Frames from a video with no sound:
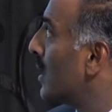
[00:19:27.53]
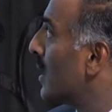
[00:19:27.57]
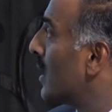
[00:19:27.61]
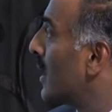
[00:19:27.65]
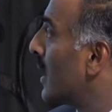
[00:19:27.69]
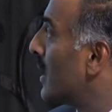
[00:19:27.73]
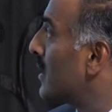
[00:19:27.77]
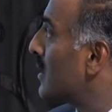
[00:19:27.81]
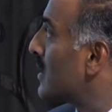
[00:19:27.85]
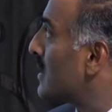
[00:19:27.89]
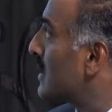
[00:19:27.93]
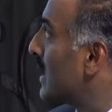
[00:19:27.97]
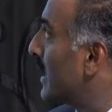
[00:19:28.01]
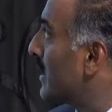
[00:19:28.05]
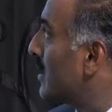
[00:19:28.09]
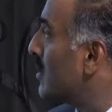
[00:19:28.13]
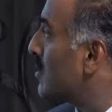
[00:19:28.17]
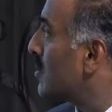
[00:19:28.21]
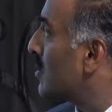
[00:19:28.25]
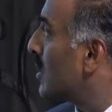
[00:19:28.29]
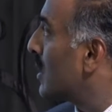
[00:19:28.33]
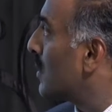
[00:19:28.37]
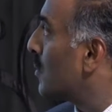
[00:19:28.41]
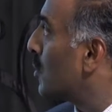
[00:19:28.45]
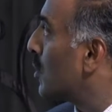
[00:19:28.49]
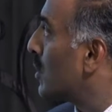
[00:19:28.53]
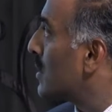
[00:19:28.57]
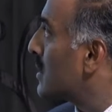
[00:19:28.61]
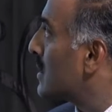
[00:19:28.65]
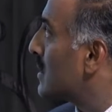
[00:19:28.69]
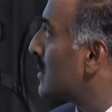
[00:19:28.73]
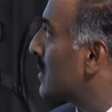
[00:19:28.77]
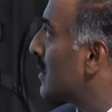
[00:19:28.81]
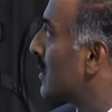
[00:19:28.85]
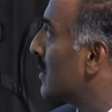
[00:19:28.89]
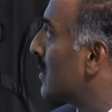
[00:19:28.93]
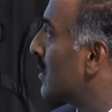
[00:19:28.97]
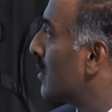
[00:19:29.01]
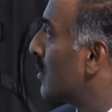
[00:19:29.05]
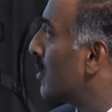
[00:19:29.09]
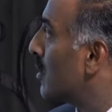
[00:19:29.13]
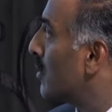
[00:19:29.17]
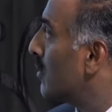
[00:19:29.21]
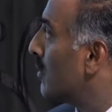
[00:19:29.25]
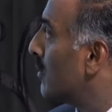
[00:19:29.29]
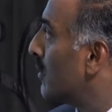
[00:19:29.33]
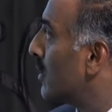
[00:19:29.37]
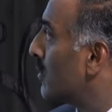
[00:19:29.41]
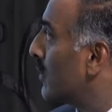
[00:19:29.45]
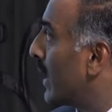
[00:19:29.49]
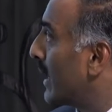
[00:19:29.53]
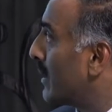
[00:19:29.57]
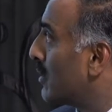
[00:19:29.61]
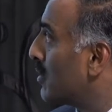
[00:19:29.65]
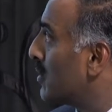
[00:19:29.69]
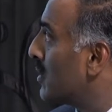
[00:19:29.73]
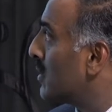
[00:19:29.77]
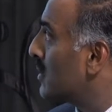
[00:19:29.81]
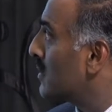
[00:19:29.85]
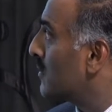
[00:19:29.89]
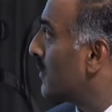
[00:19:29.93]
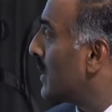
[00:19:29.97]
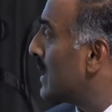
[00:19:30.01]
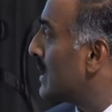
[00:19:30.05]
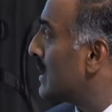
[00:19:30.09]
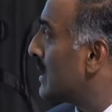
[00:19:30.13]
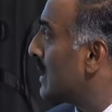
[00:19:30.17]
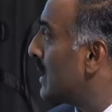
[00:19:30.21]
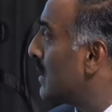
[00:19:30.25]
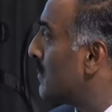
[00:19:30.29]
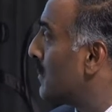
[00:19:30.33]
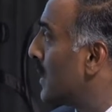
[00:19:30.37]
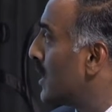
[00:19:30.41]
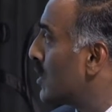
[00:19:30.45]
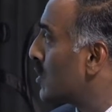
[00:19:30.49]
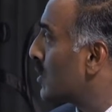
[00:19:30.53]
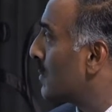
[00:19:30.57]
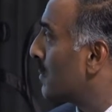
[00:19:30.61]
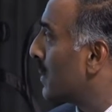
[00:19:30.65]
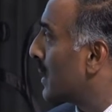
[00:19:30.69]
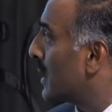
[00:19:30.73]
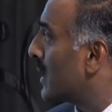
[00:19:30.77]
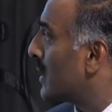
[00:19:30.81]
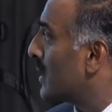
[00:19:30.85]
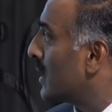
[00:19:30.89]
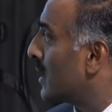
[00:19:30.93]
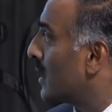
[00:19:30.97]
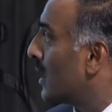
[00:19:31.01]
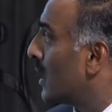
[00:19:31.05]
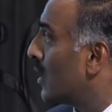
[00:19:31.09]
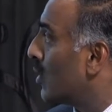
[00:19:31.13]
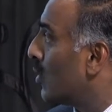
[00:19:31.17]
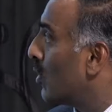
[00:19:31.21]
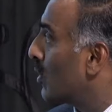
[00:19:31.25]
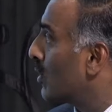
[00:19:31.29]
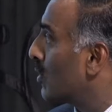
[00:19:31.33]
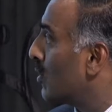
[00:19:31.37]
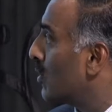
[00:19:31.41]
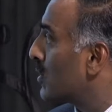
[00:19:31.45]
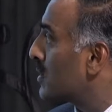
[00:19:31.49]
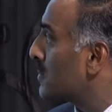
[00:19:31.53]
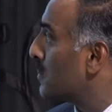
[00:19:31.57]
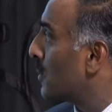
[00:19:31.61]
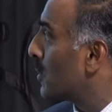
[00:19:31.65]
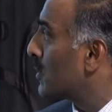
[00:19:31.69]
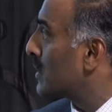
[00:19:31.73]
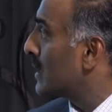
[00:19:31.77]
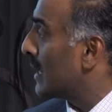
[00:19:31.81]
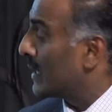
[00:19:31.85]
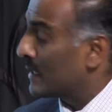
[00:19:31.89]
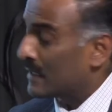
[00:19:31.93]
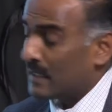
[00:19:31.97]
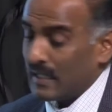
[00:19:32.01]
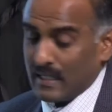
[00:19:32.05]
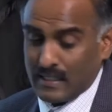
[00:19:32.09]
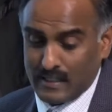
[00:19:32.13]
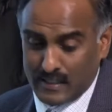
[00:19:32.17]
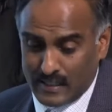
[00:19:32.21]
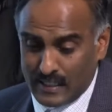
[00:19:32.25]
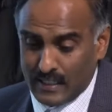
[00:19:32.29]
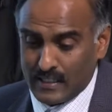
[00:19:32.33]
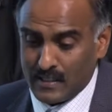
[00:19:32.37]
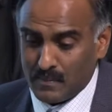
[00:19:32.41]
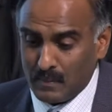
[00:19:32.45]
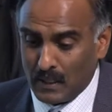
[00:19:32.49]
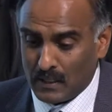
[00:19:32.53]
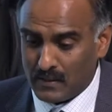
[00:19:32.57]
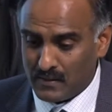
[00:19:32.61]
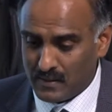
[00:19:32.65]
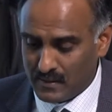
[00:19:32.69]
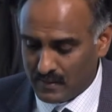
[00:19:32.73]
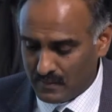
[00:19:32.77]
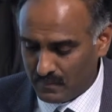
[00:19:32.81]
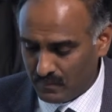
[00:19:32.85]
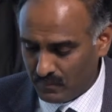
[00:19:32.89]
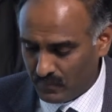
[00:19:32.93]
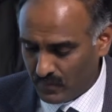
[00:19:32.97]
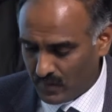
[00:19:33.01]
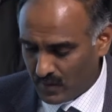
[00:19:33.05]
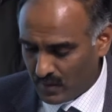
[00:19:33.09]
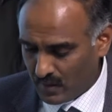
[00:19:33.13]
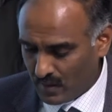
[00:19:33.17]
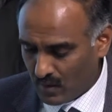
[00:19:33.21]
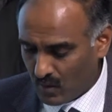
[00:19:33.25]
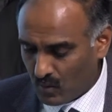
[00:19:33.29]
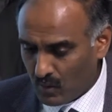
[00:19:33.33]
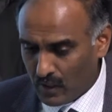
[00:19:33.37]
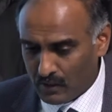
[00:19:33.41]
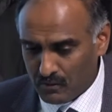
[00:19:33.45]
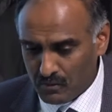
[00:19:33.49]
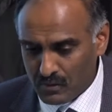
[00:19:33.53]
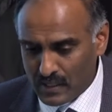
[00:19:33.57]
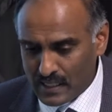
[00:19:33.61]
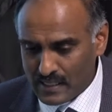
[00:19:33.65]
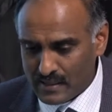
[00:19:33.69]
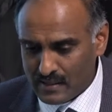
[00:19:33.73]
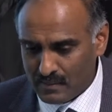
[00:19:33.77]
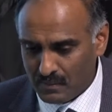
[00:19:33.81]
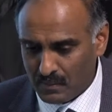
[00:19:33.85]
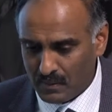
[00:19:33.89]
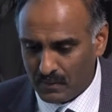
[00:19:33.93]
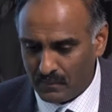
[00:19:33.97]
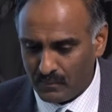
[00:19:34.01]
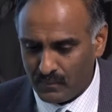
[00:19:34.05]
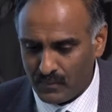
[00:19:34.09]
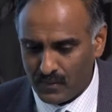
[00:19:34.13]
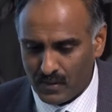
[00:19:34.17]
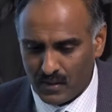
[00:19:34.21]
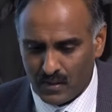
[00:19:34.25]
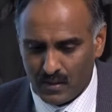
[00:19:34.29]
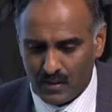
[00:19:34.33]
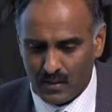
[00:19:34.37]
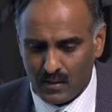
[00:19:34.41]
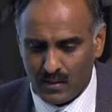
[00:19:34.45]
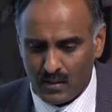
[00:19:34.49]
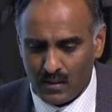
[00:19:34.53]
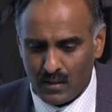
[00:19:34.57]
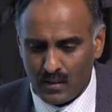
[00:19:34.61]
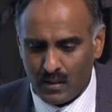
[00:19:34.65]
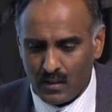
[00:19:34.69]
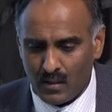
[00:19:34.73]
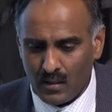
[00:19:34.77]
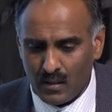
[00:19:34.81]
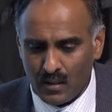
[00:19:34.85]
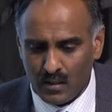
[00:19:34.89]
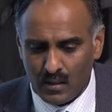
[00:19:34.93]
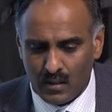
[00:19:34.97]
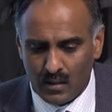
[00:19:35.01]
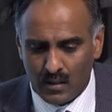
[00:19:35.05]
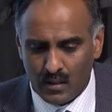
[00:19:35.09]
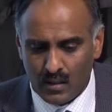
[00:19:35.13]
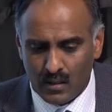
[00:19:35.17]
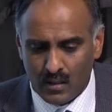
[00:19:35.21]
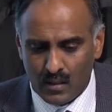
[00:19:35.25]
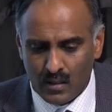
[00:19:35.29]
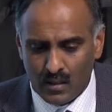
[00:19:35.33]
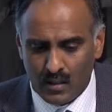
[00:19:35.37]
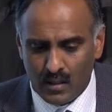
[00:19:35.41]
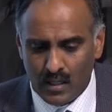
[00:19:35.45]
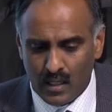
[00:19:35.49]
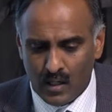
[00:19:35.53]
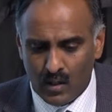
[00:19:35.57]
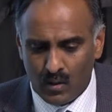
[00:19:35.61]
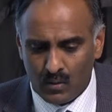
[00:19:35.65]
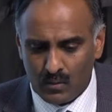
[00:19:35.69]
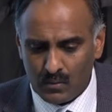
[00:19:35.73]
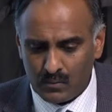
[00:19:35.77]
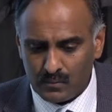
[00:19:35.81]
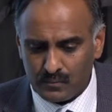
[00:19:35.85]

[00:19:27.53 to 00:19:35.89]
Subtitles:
And the secondary was recurrent VTE, major bleeding, and all-cause mortality in 6 months. Quite reasonable. Now,